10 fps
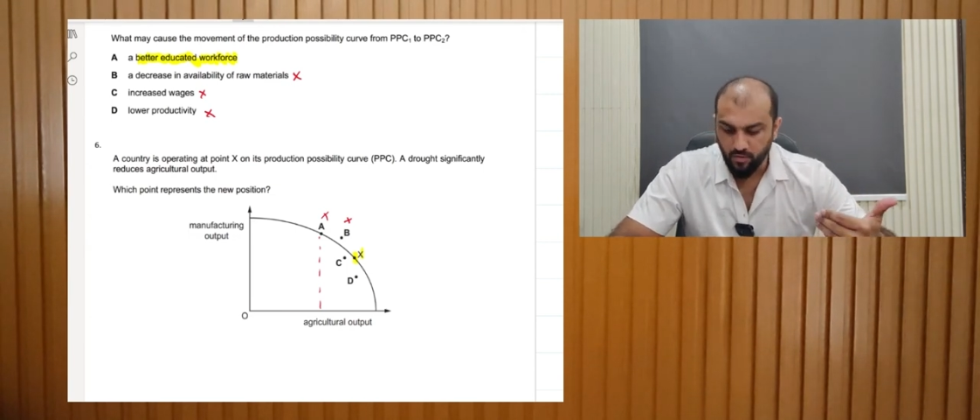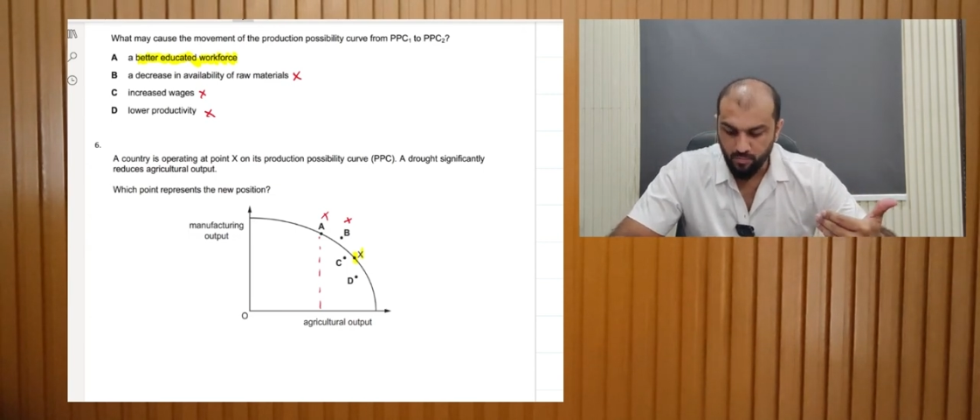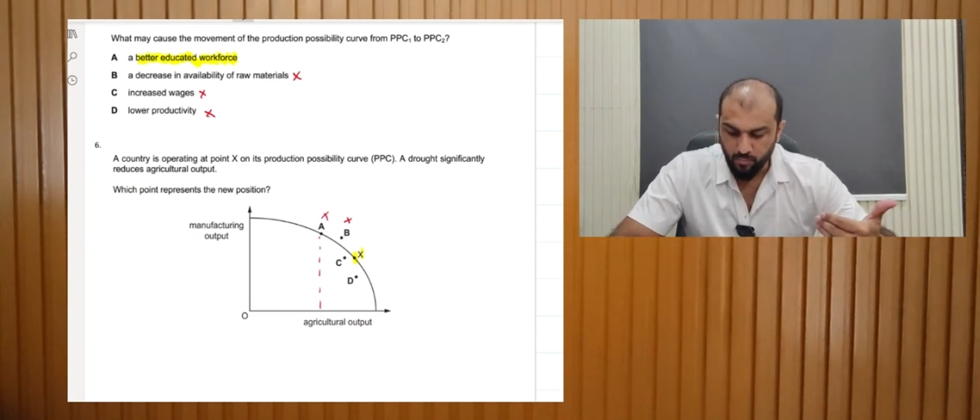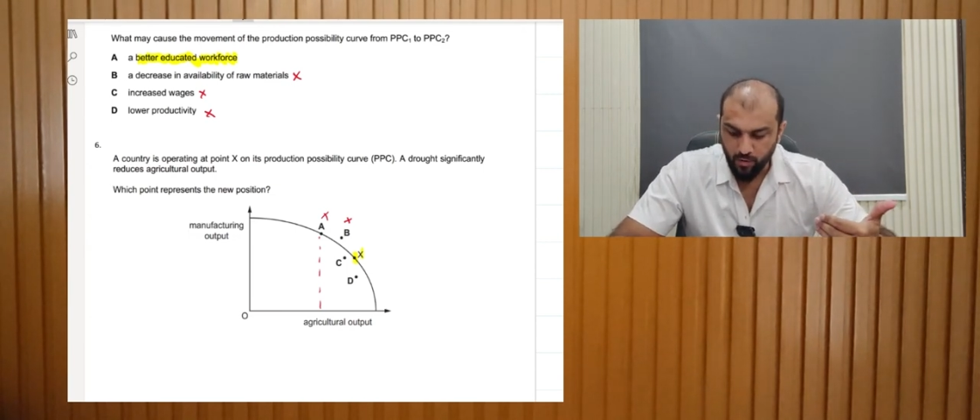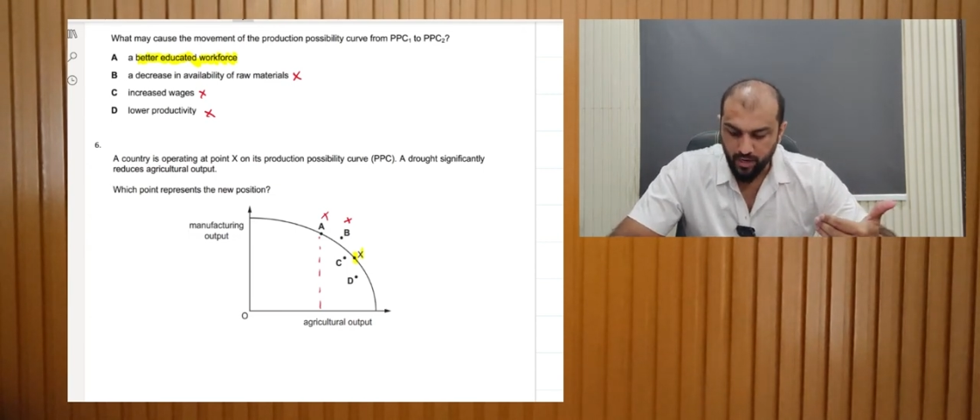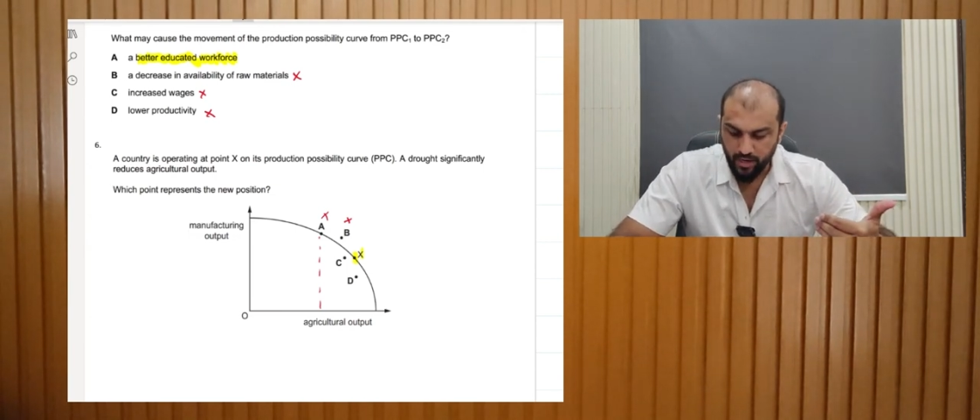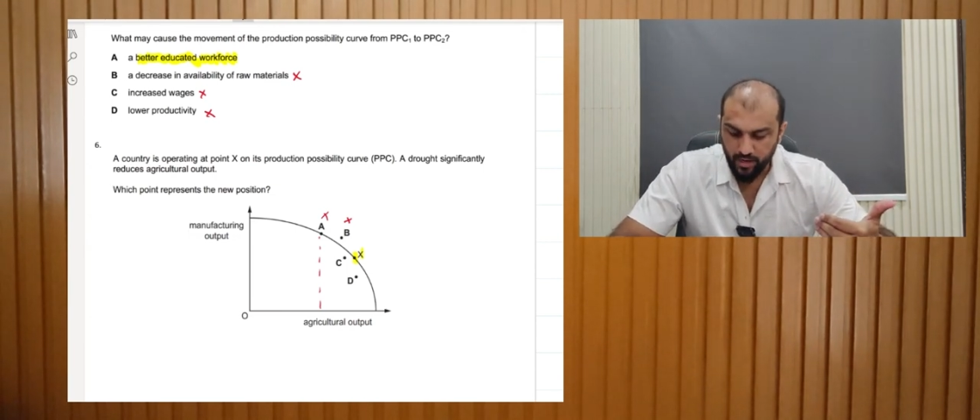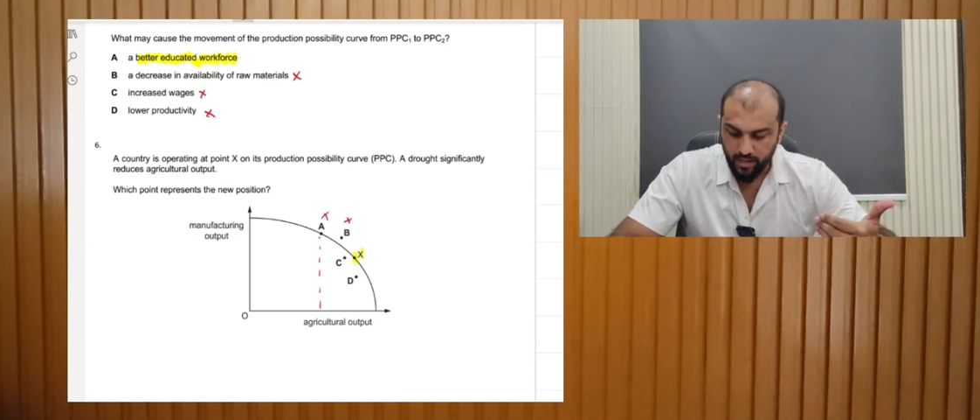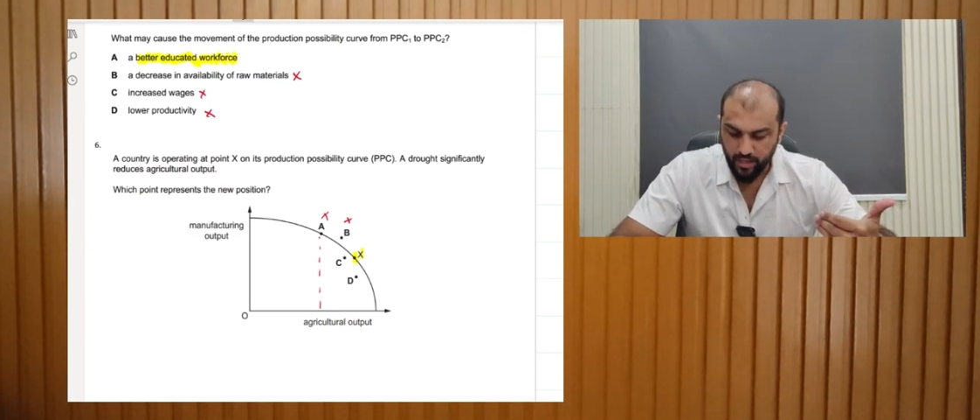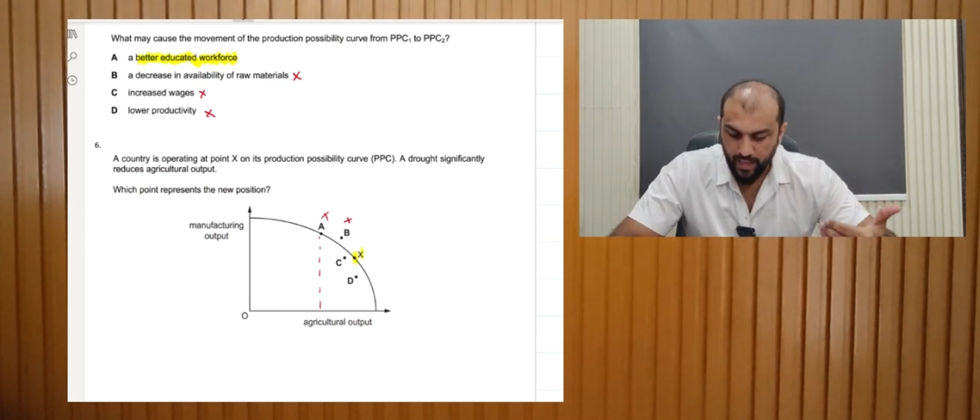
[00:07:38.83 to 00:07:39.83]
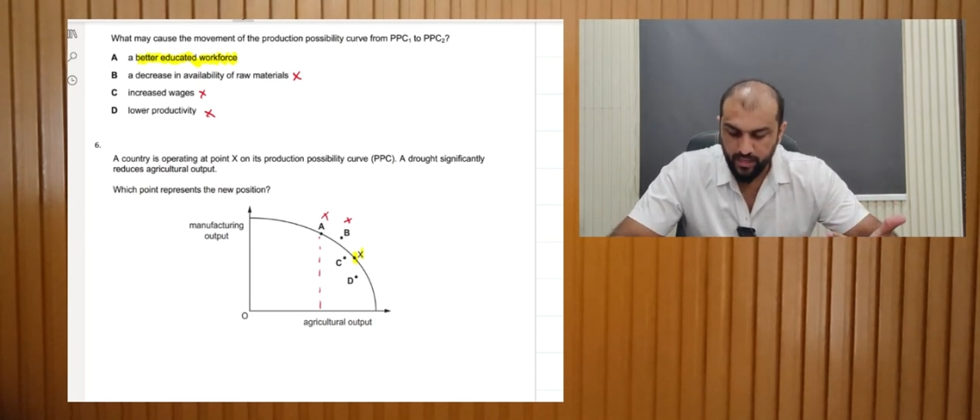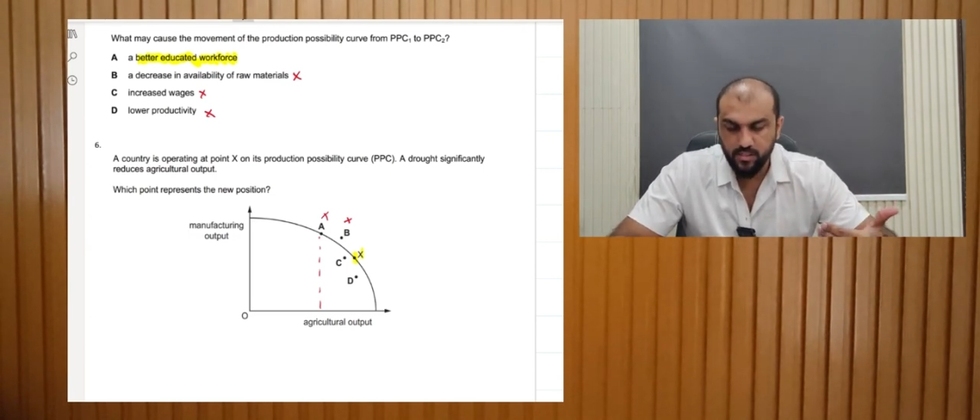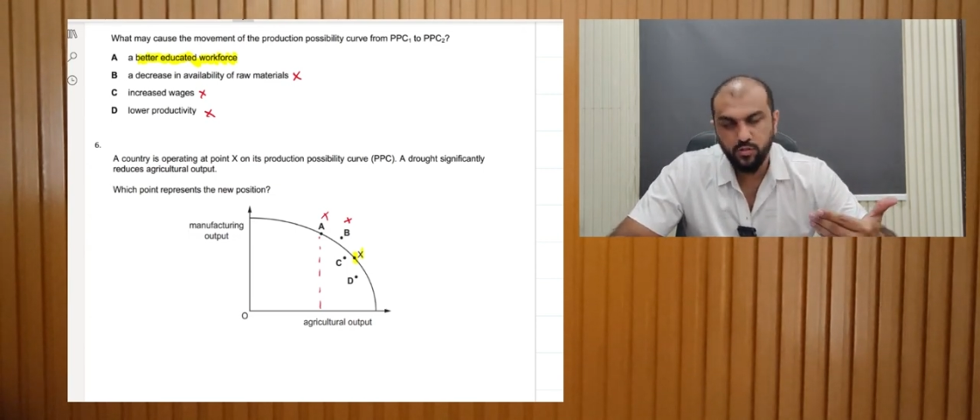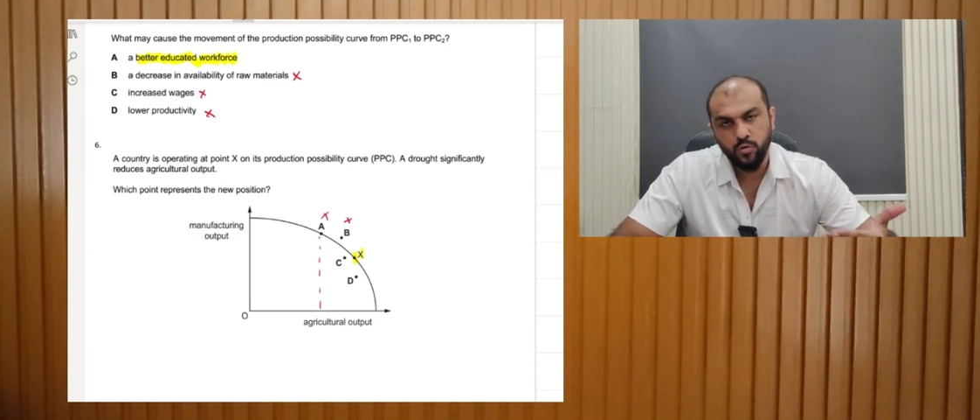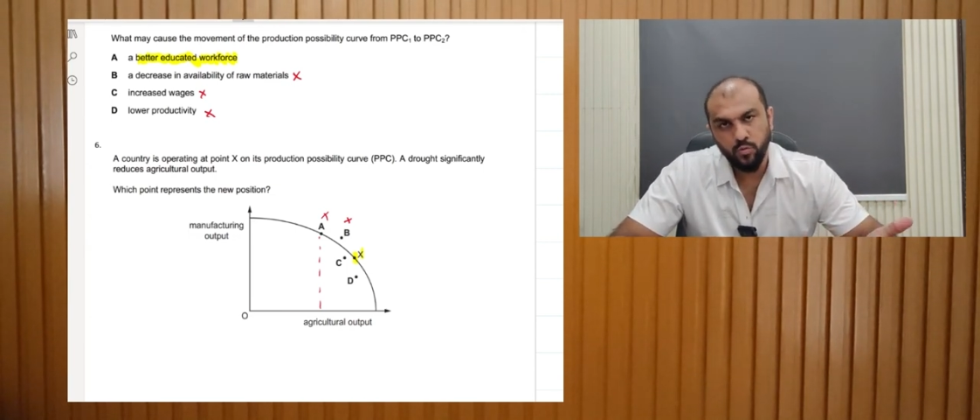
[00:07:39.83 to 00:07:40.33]
from point
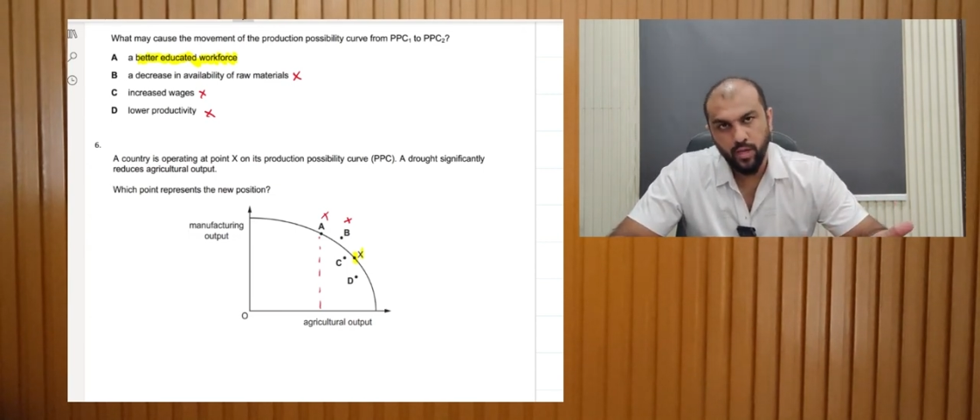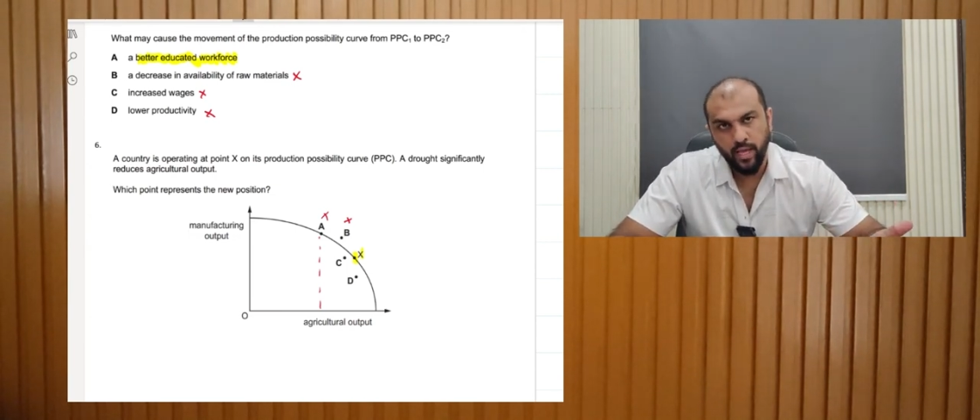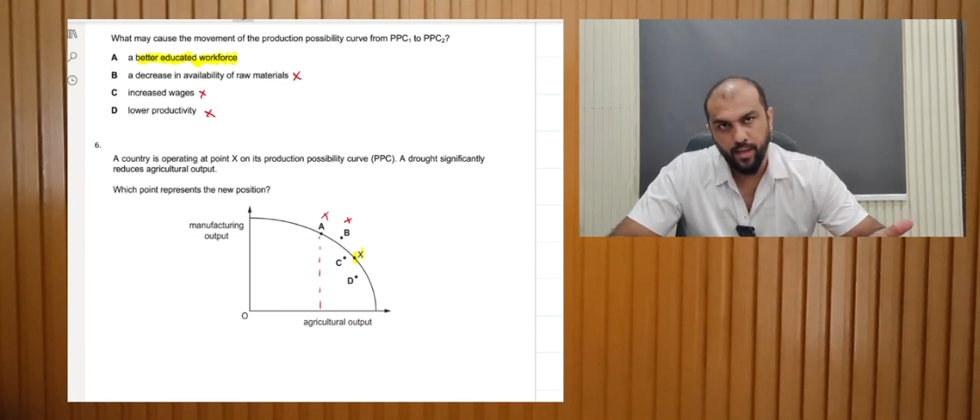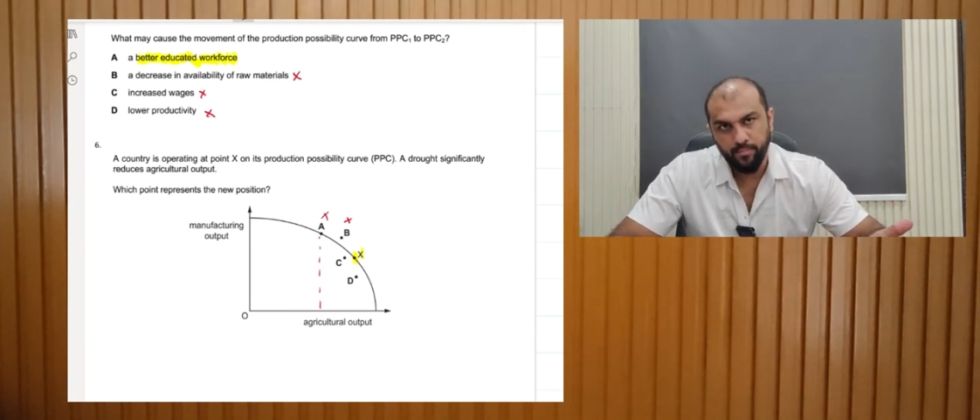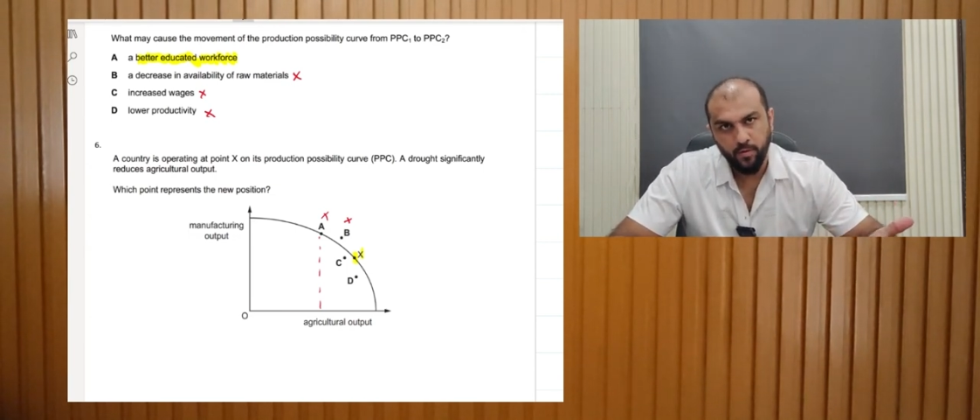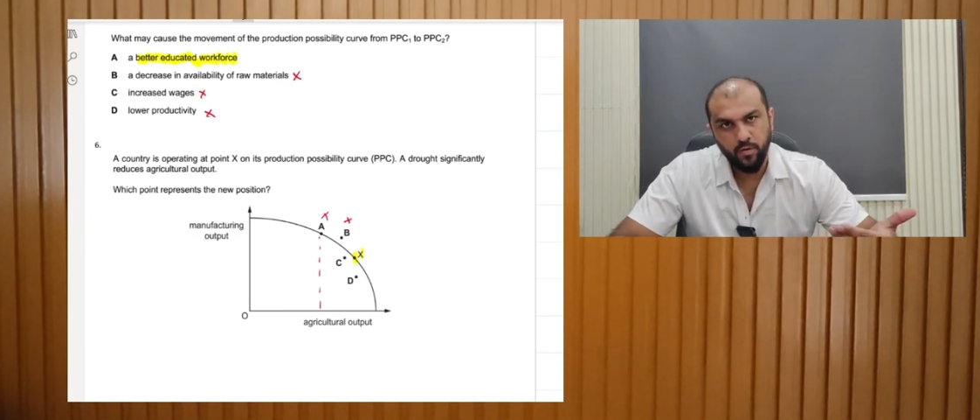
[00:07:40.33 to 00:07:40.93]
X to A,